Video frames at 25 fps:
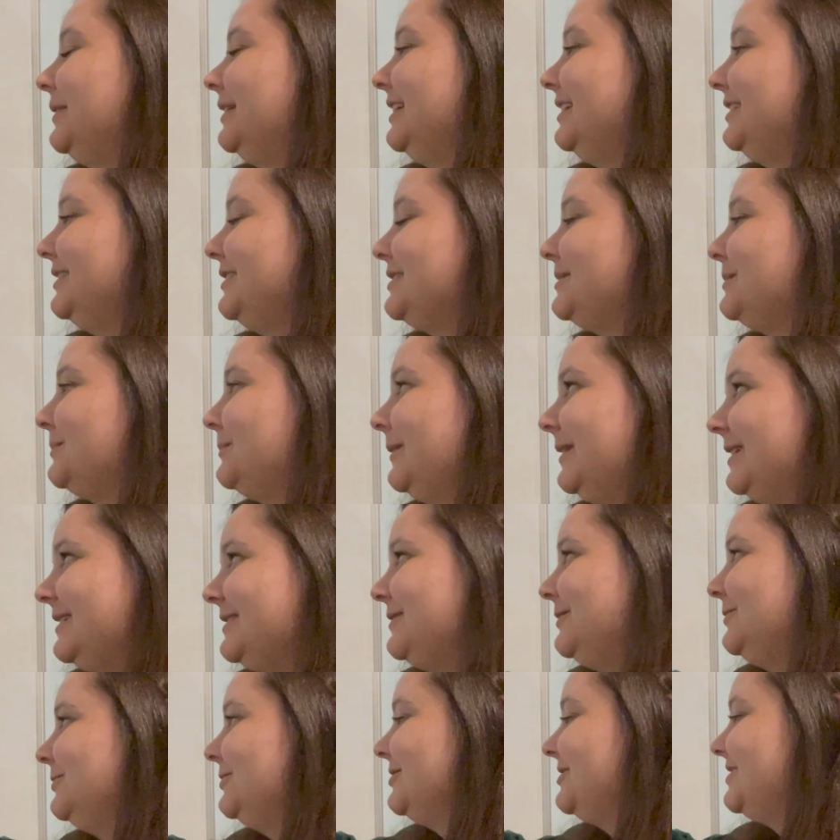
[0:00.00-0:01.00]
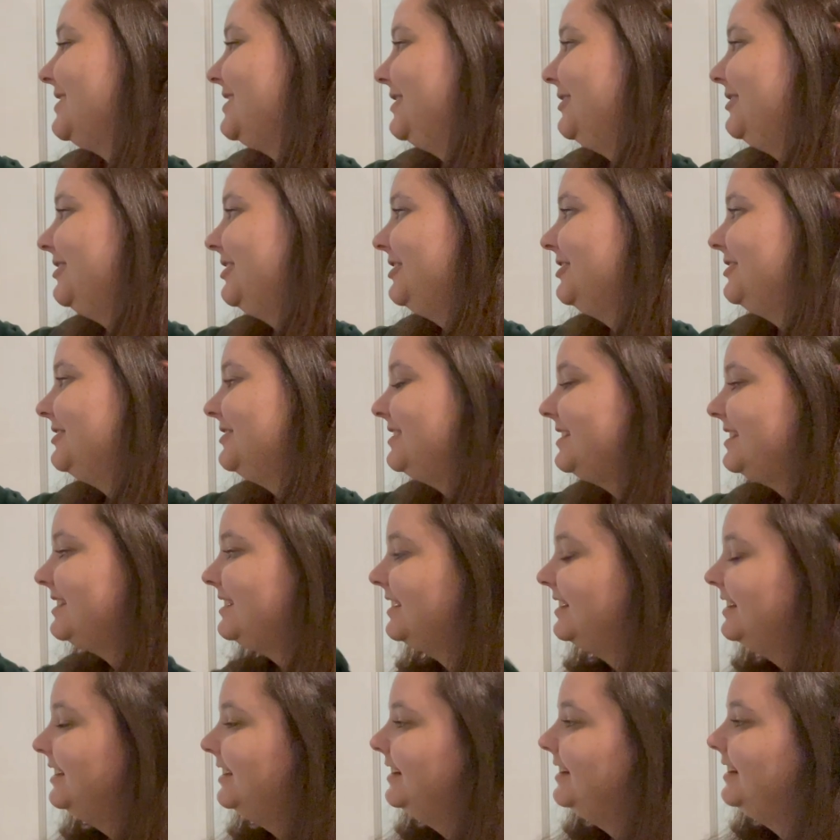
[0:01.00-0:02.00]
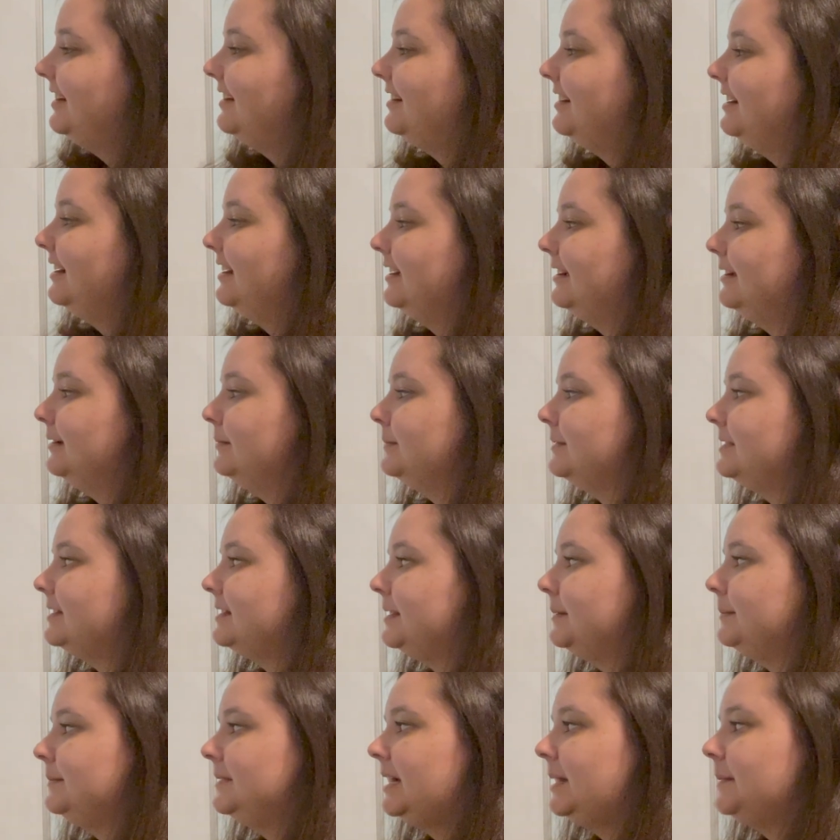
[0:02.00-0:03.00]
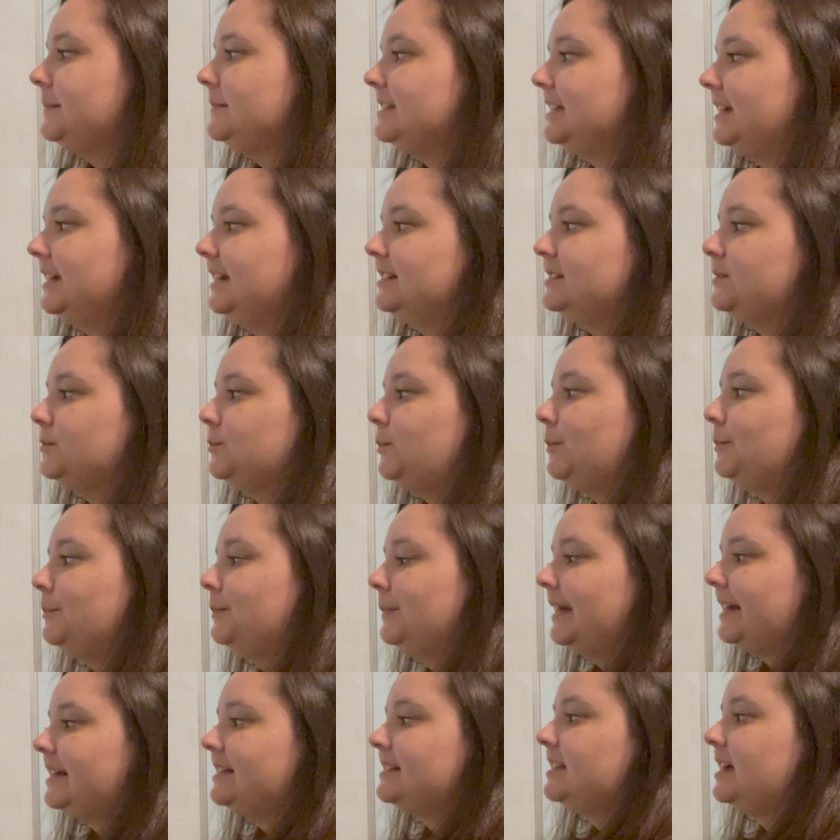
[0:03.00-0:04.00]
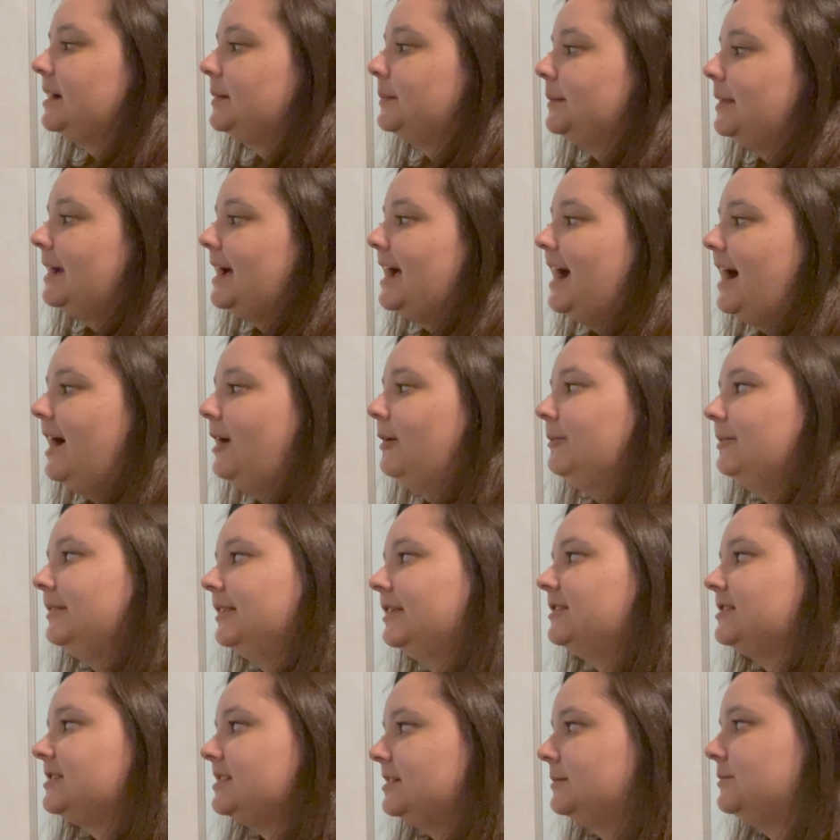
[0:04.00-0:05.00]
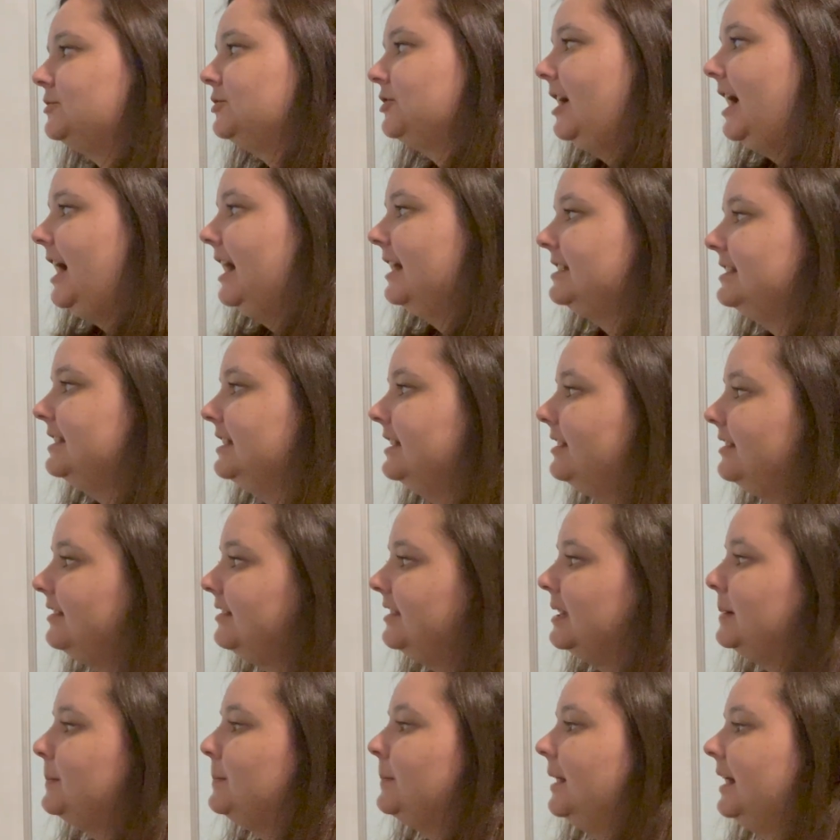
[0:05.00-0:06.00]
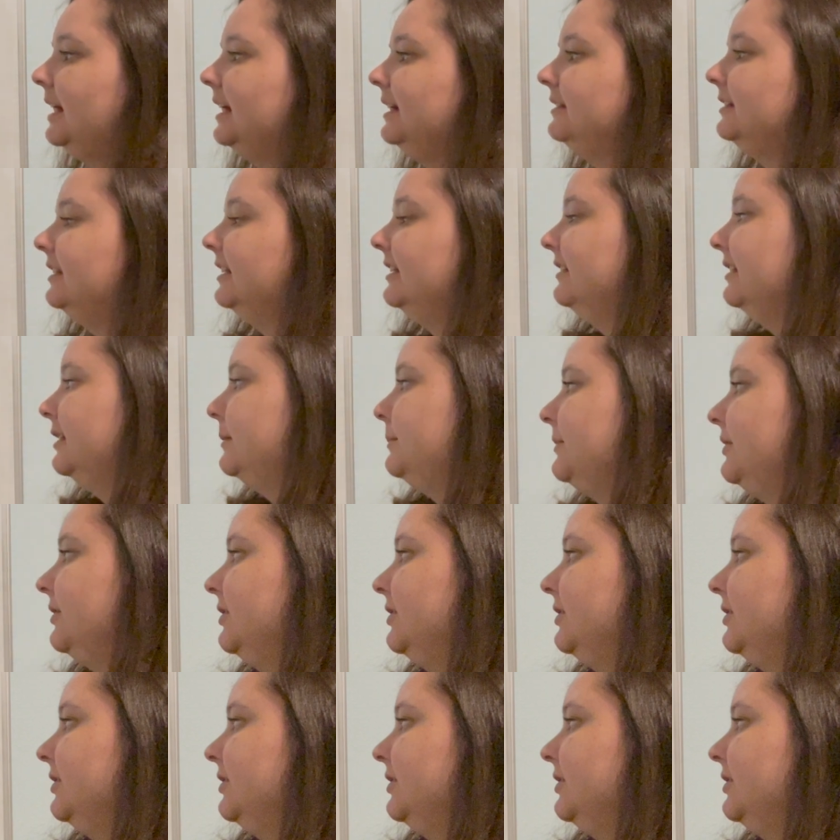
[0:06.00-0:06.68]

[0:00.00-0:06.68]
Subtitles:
in those placeholder zeros, sometimes kids will mix up how they're subtracting. They might line up their